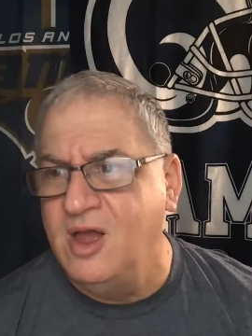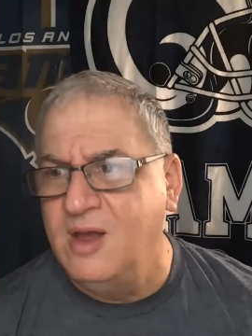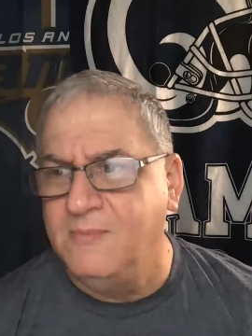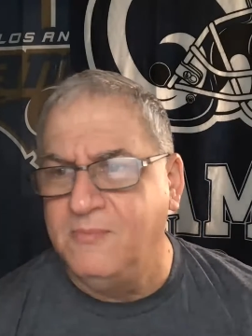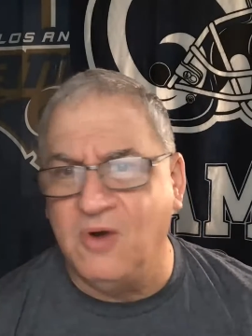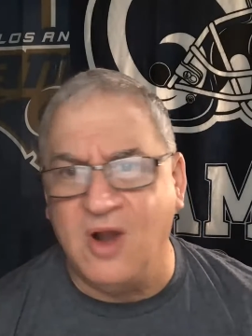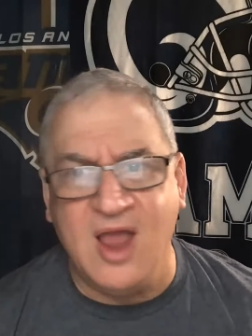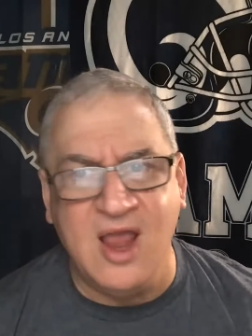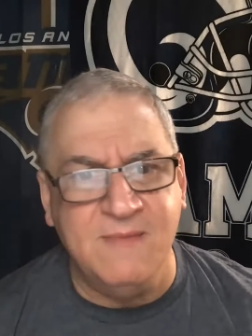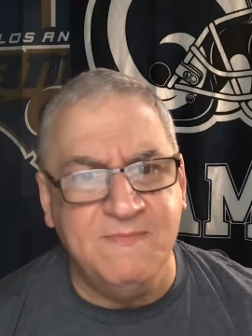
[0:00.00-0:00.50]

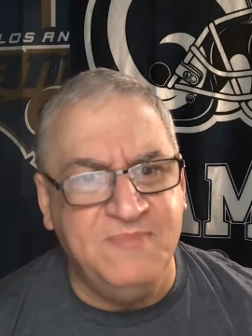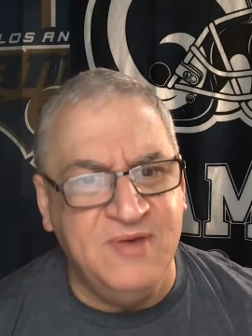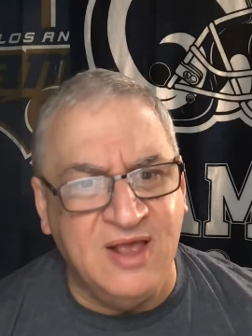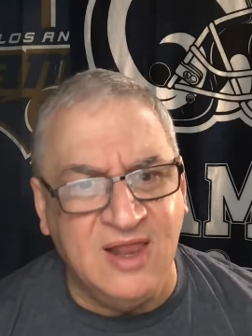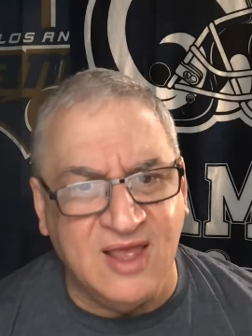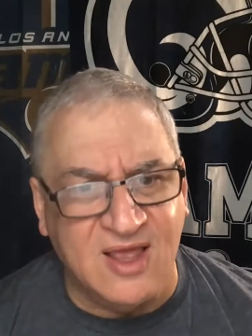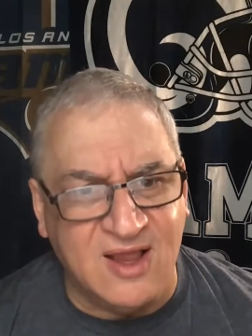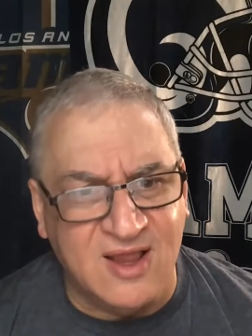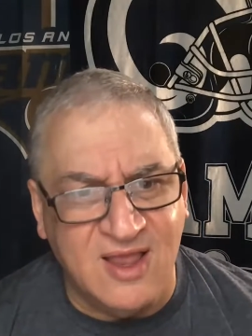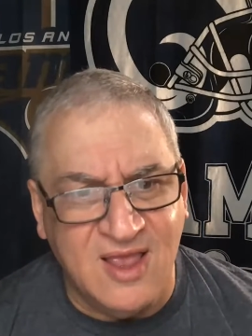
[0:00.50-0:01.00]
Brian
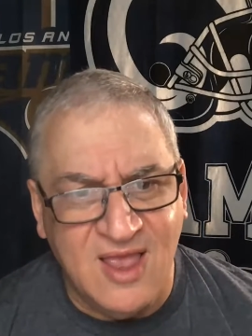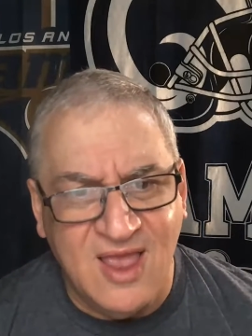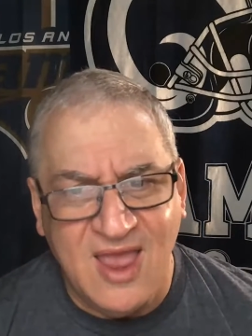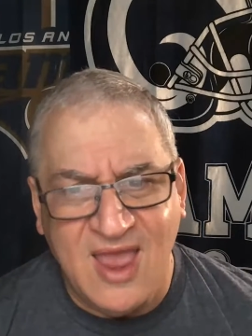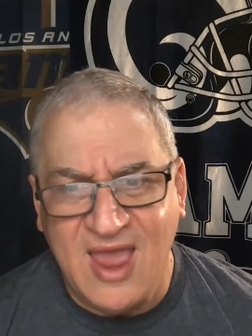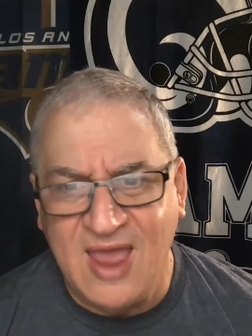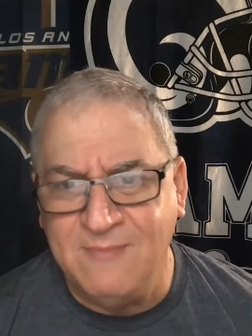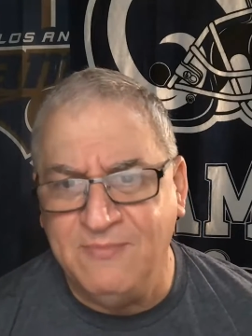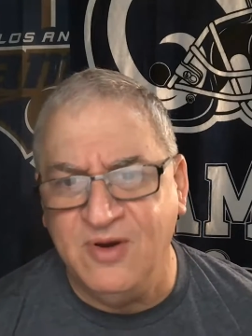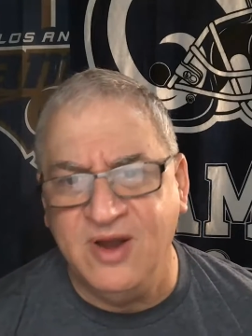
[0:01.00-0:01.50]
Billick
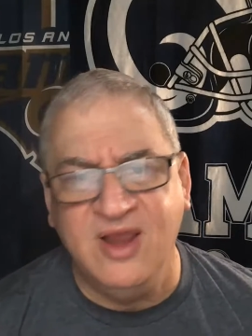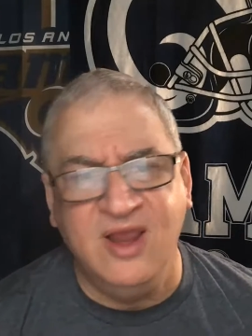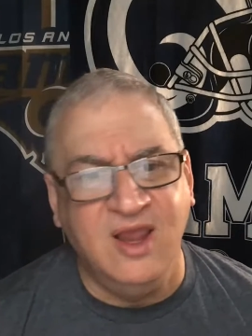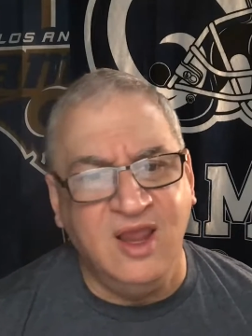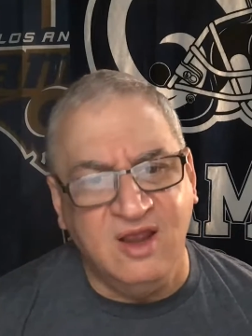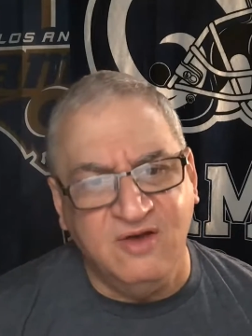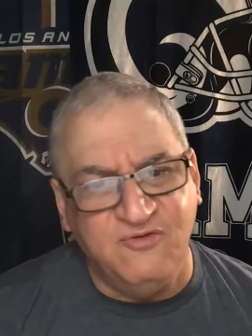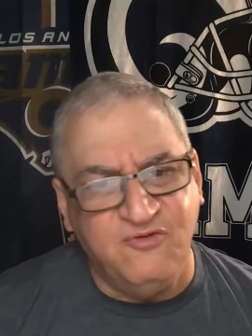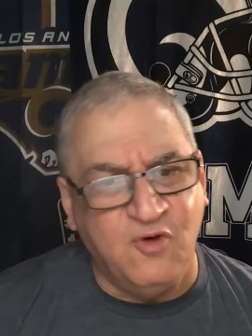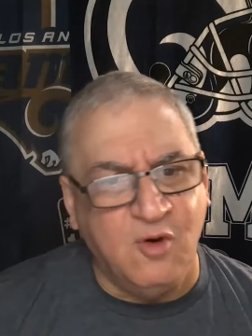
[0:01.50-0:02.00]
and bringing
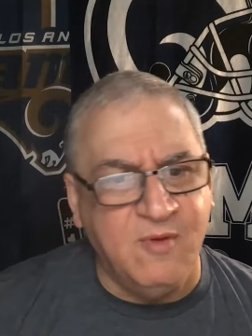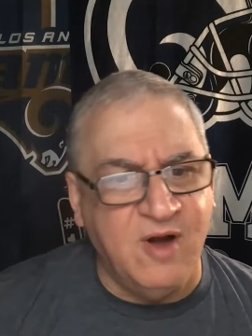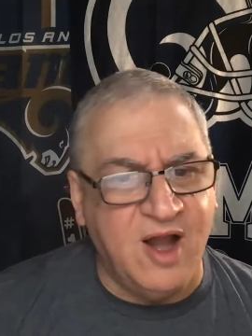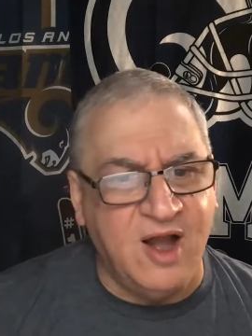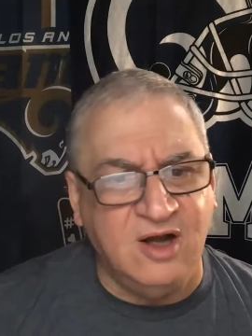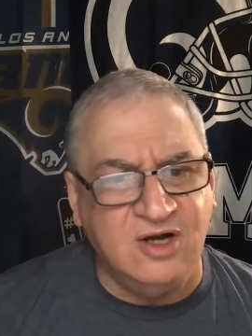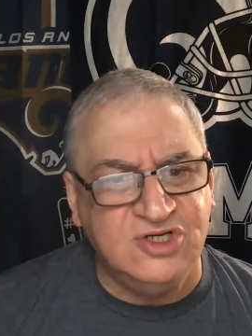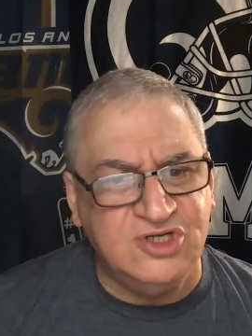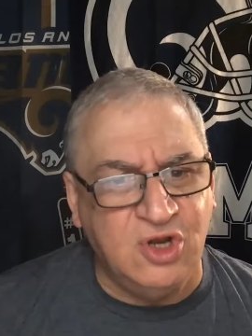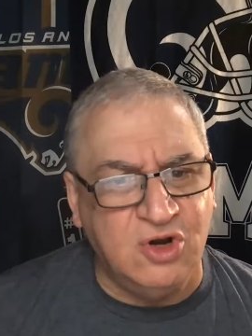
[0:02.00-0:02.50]
in former
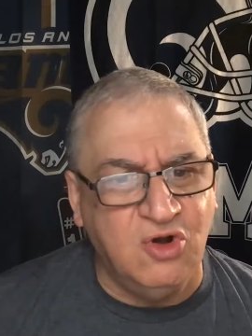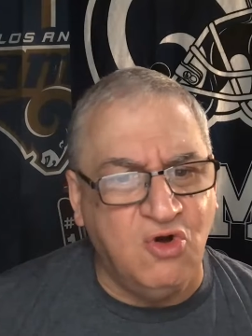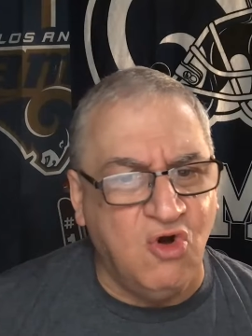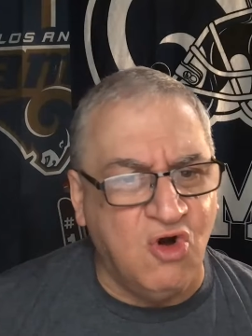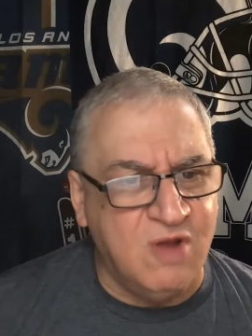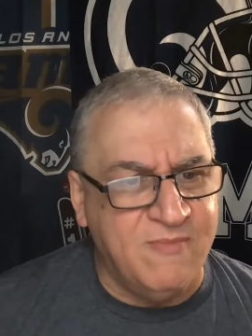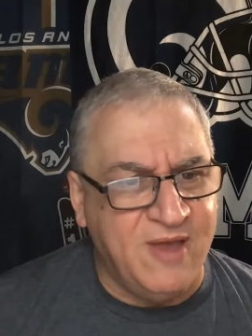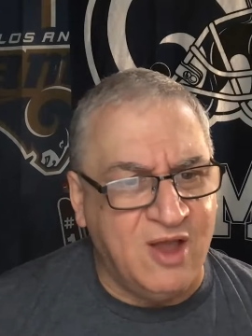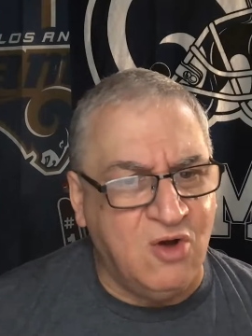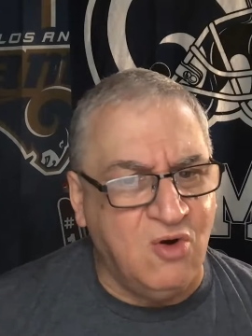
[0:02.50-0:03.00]
Arizona
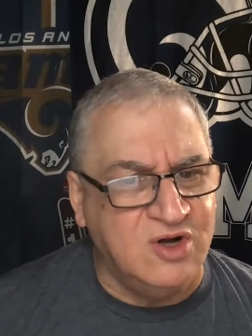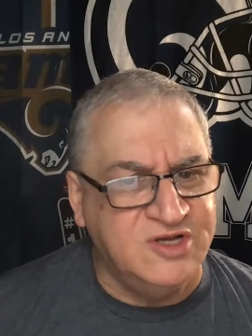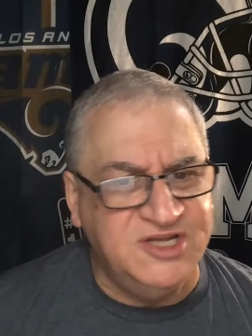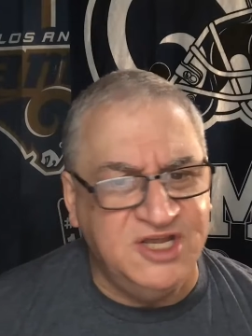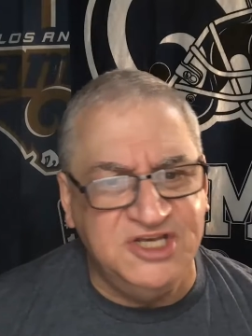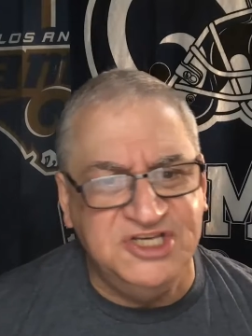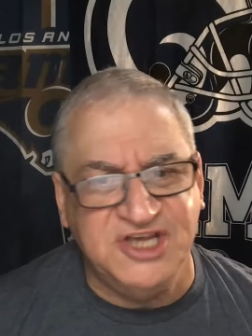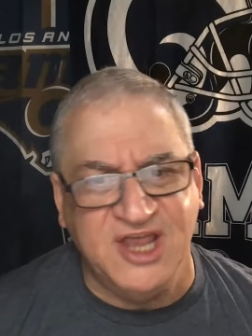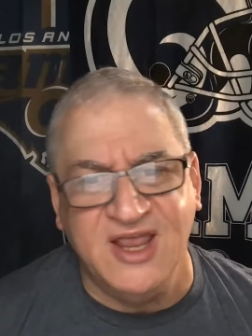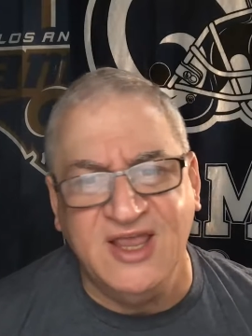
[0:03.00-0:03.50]
quarterback
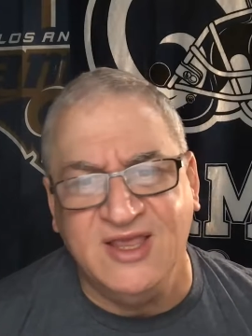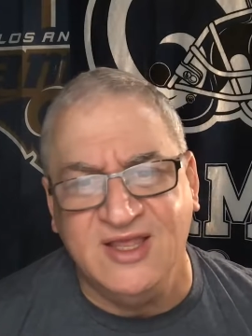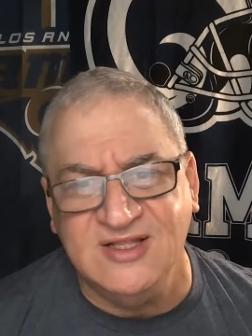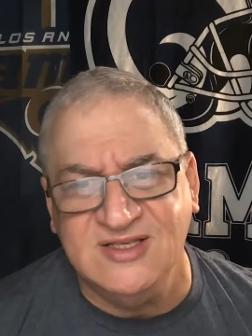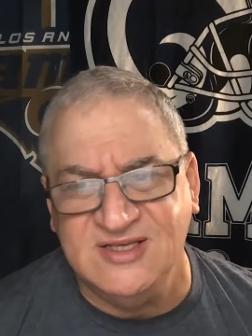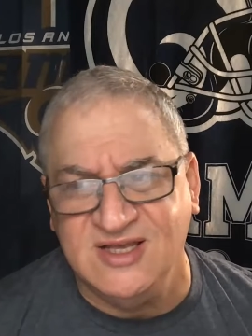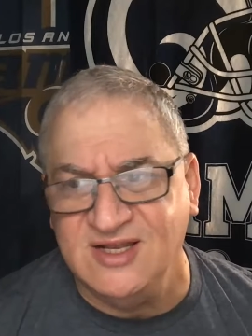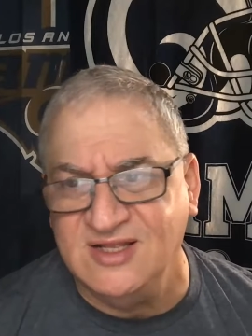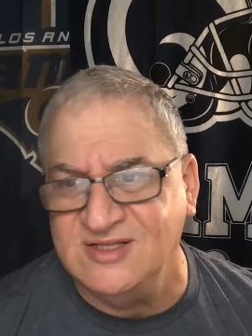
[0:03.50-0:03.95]
Ortie Jenkins in.